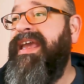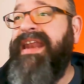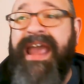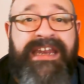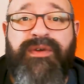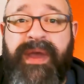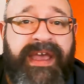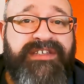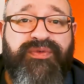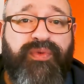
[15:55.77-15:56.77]
in any
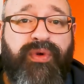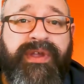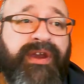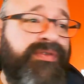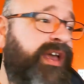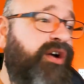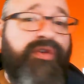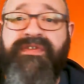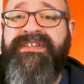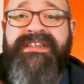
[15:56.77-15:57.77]
way has a role here
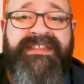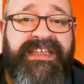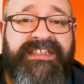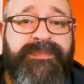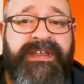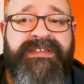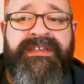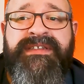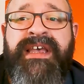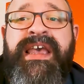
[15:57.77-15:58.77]
that oversees these
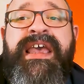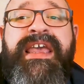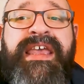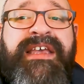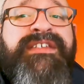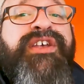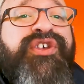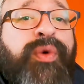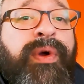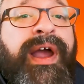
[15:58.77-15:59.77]
pieces is
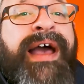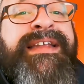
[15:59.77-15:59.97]
your